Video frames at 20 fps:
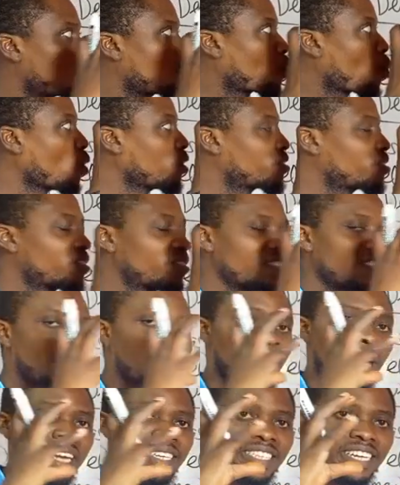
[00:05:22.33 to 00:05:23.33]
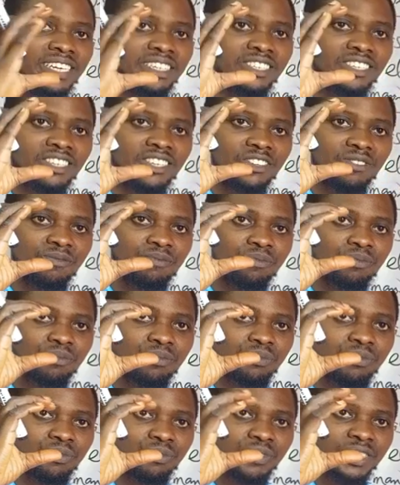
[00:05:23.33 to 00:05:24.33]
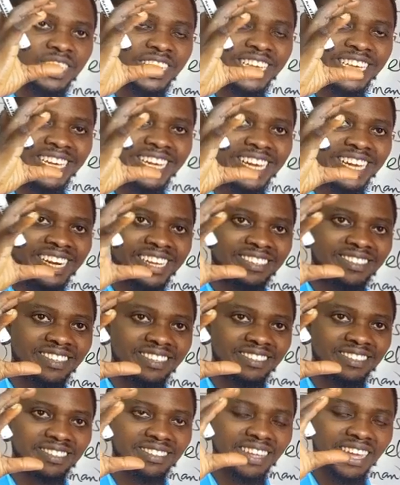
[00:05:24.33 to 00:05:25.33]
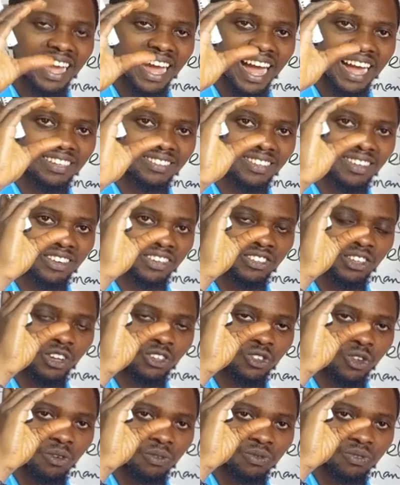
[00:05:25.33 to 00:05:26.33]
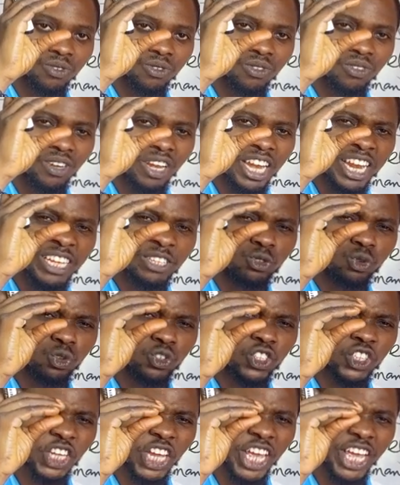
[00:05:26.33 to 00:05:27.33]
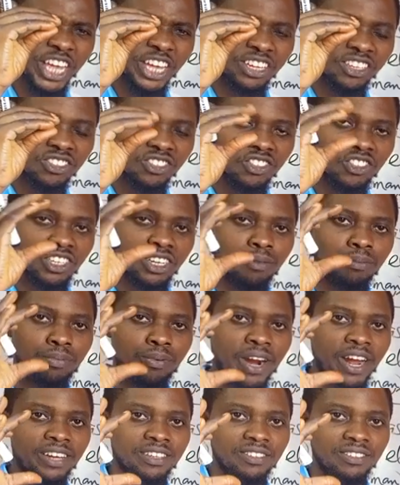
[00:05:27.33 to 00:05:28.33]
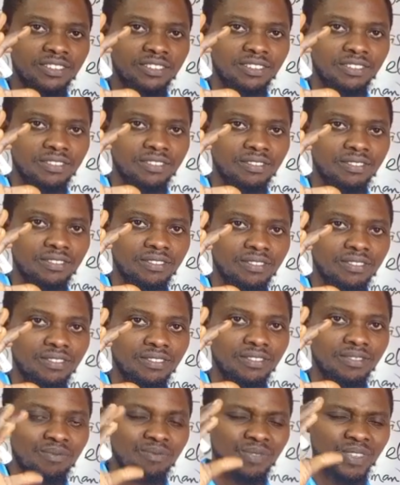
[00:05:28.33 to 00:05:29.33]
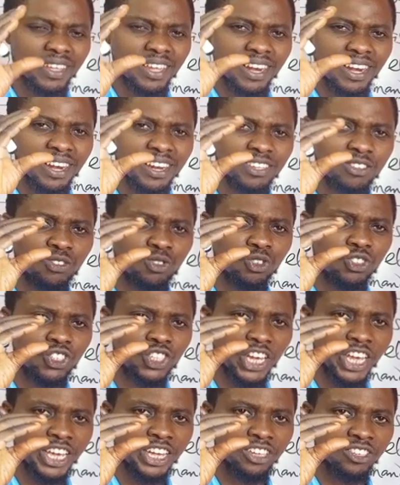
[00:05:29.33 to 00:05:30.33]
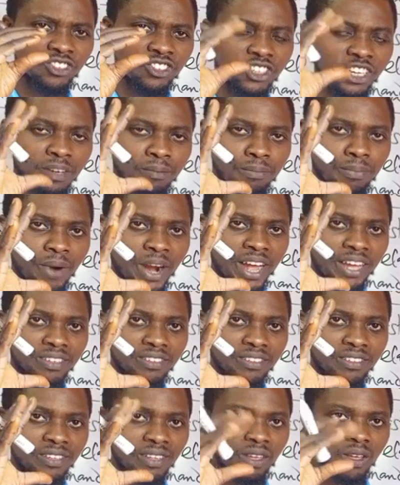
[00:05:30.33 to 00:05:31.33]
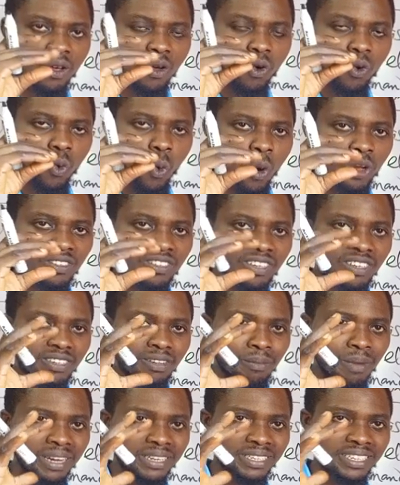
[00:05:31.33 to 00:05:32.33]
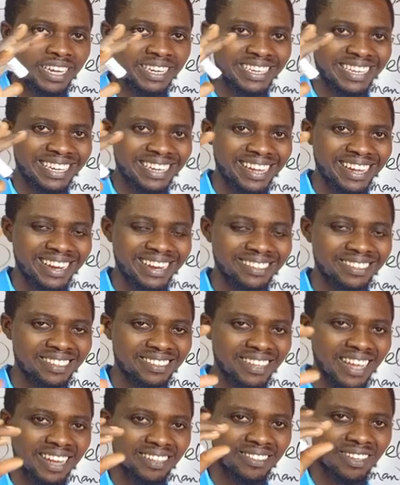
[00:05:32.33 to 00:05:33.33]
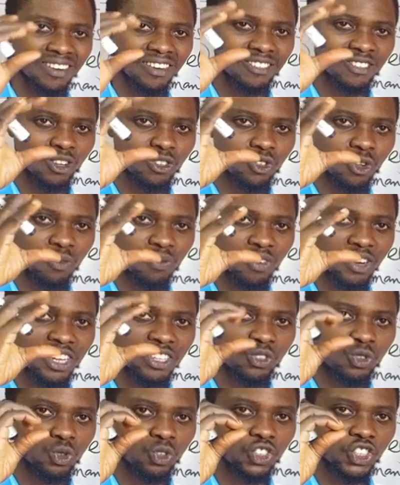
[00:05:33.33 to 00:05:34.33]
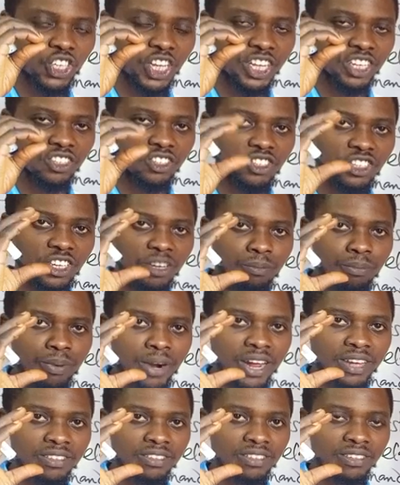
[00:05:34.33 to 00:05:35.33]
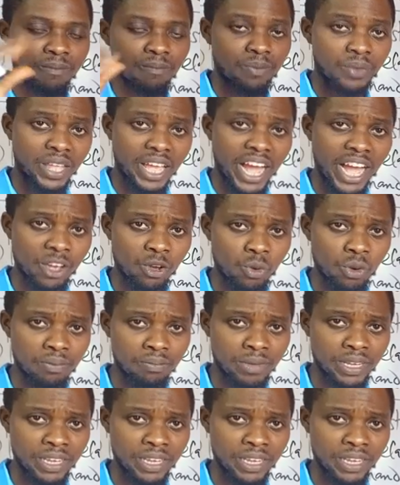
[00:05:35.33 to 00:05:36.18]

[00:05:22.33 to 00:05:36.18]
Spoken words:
quantity demanded increases as a result of little change in price. Little change in price. Quantity demanded increases as a result of little change in price. Are you with